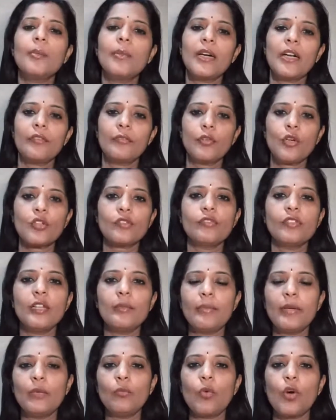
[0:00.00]
But of course,
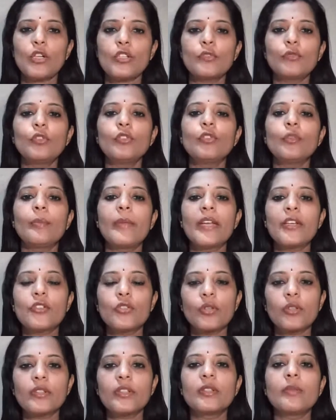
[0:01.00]
we'll be watchful to make
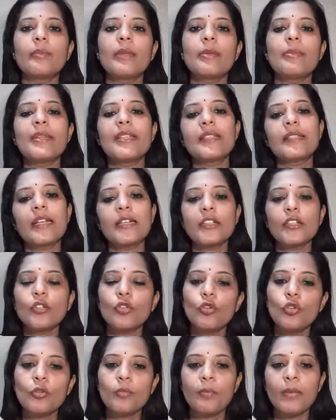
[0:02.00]
sure that the baby is
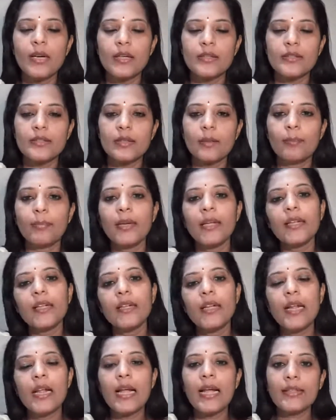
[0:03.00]
getting good blood supply
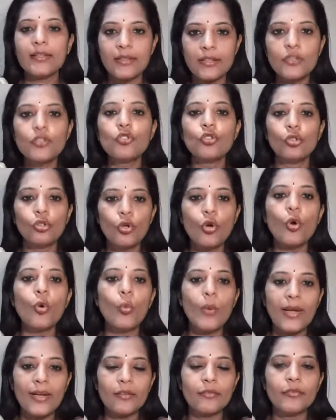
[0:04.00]
and things should
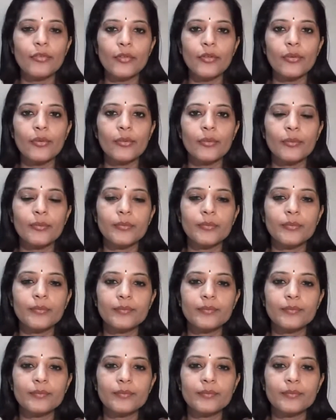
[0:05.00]
go well for you.